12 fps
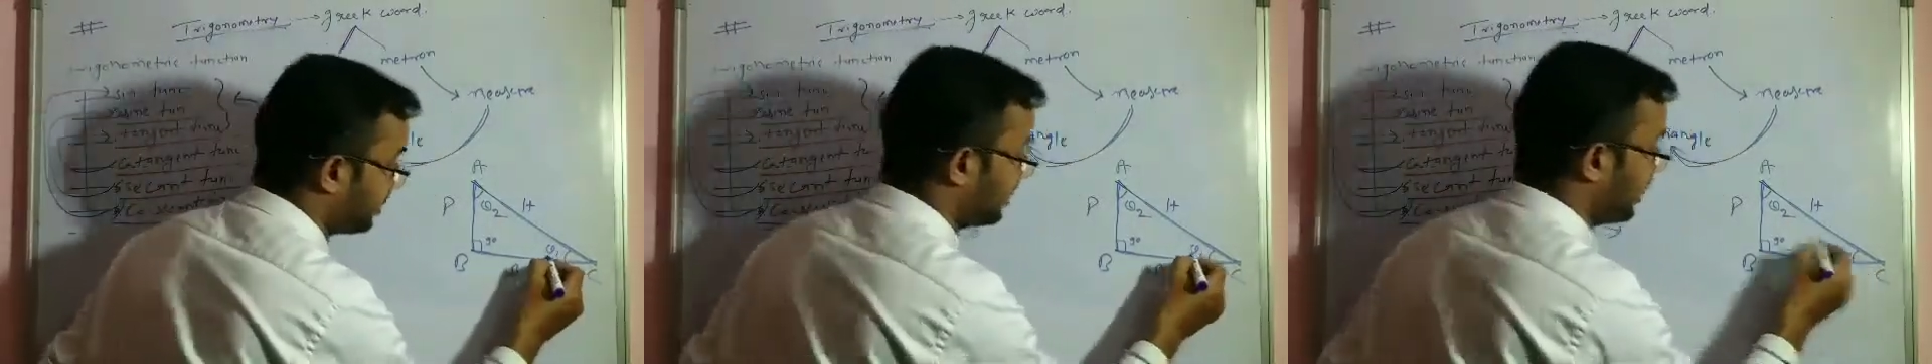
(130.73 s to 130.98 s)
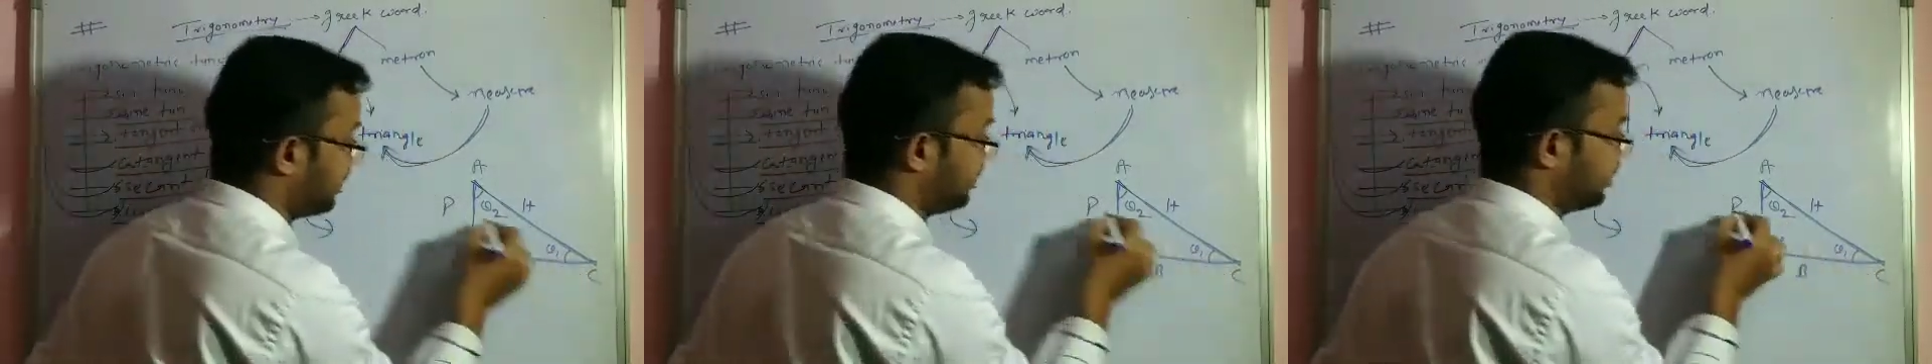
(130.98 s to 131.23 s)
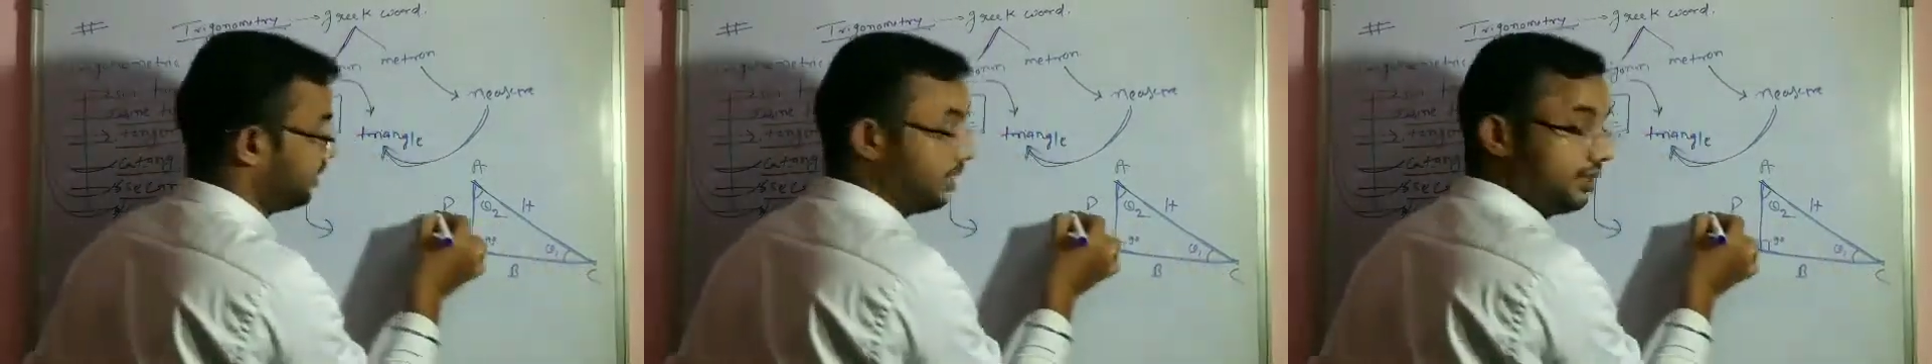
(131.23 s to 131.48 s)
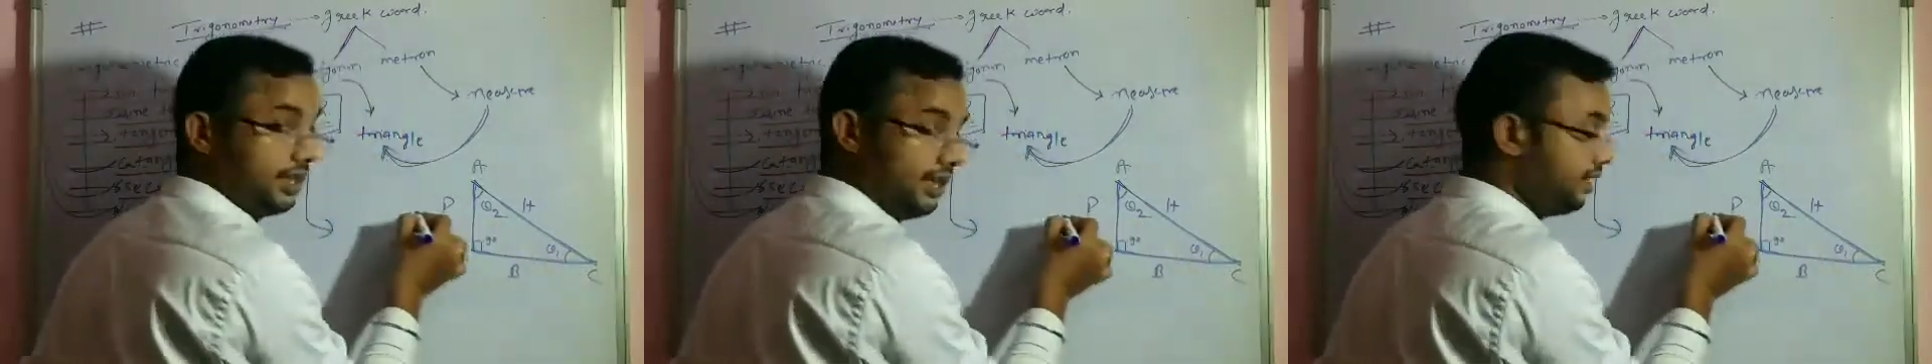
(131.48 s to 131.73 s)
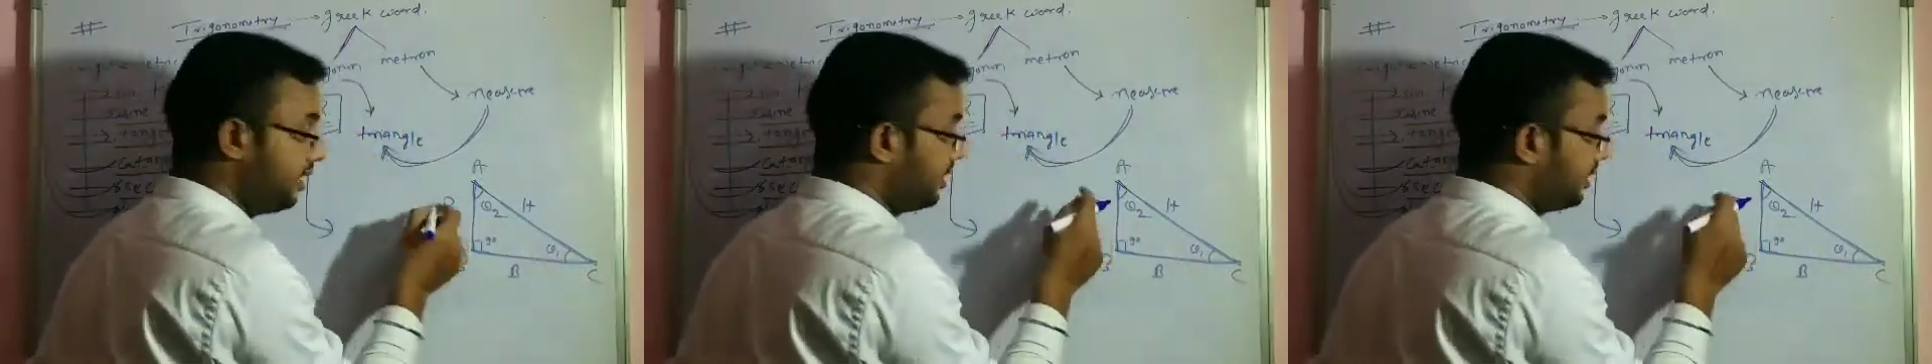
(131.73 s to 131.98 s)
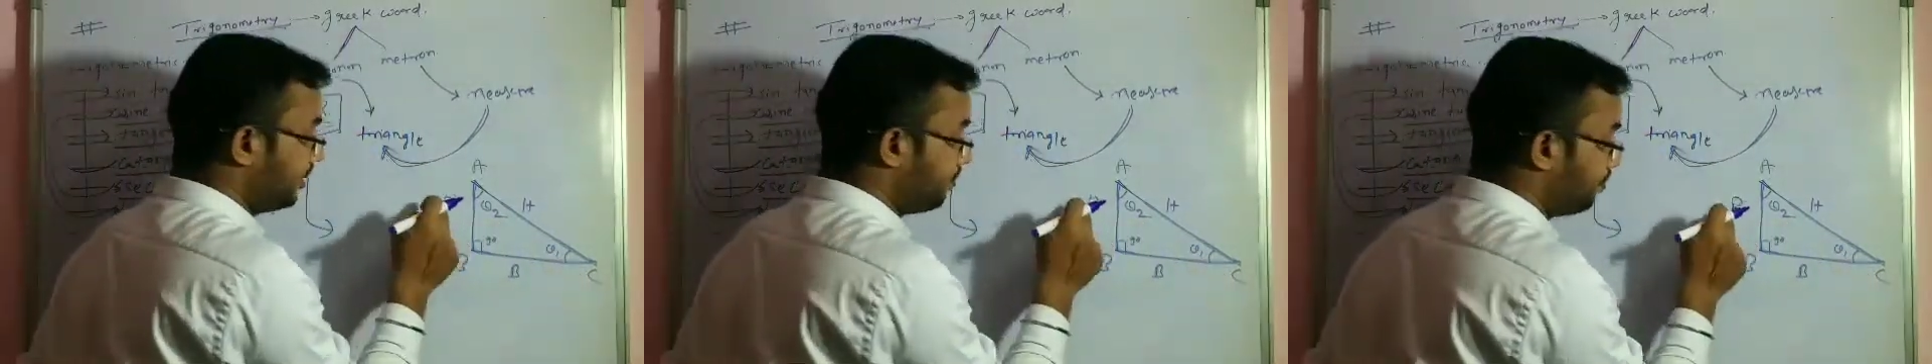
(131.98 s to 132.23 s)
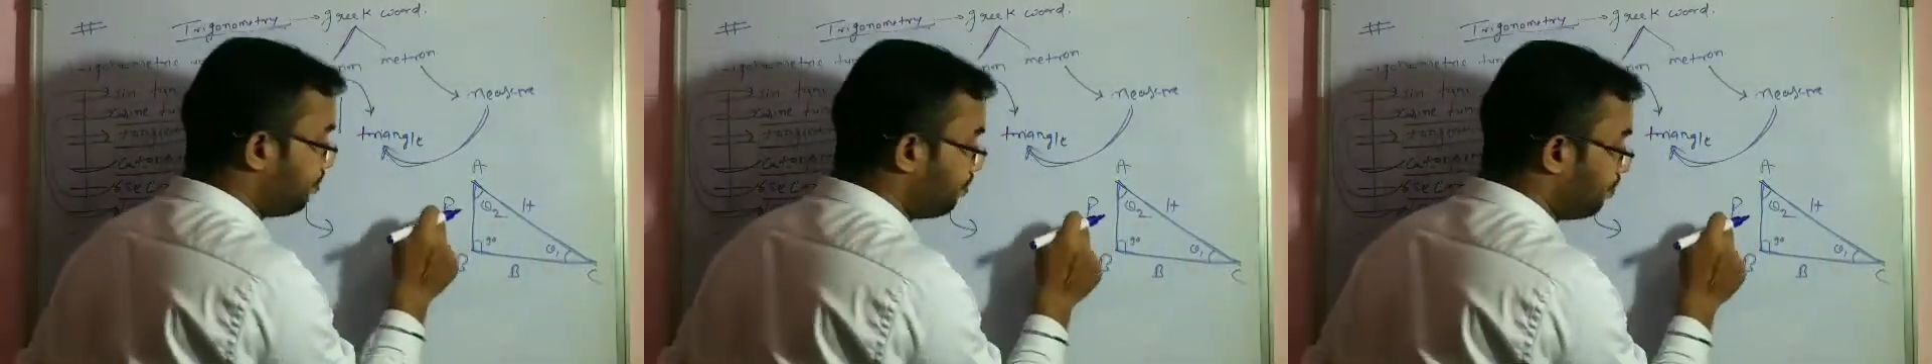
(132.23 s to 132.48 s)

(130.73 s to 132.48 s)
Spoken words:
1, then